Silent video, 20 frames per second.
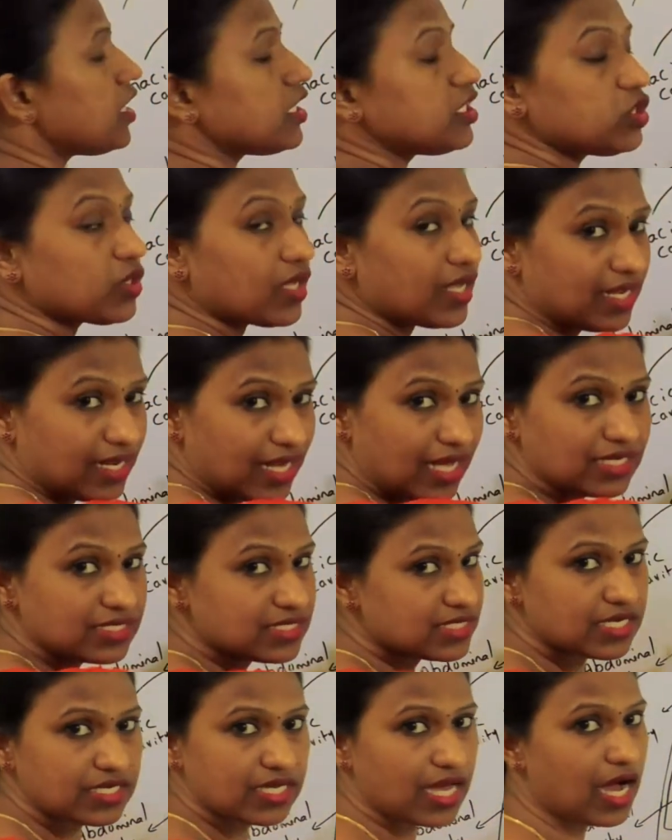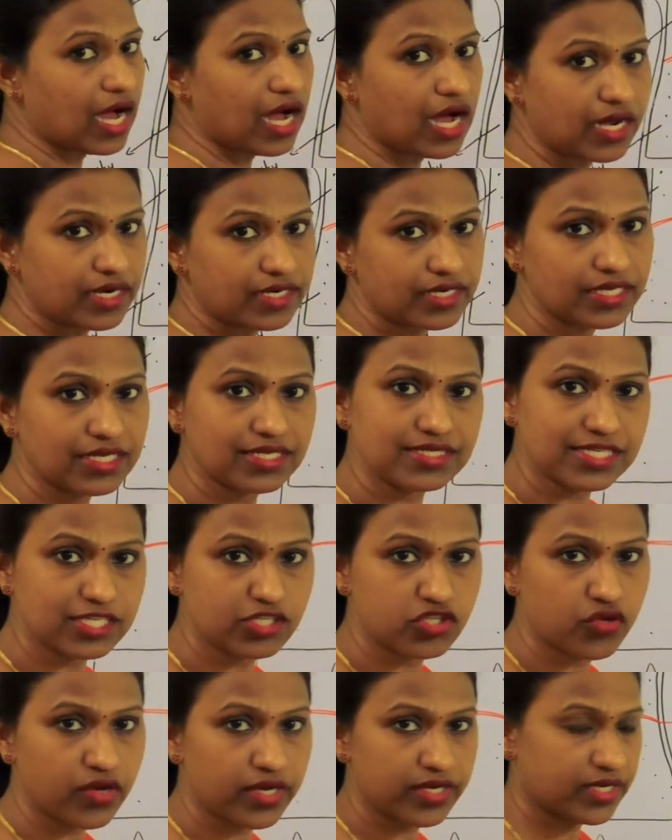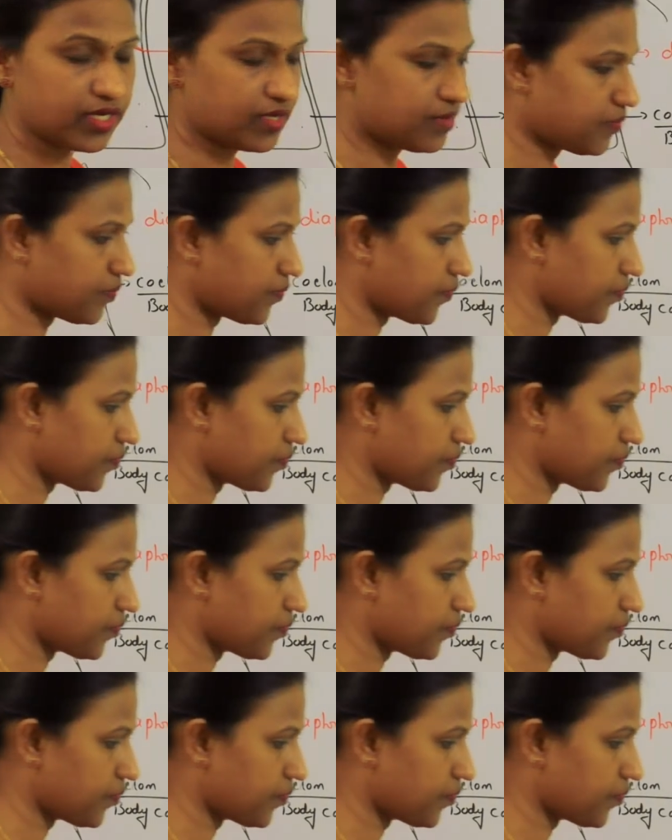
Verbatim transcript: your lungs and heart is situated.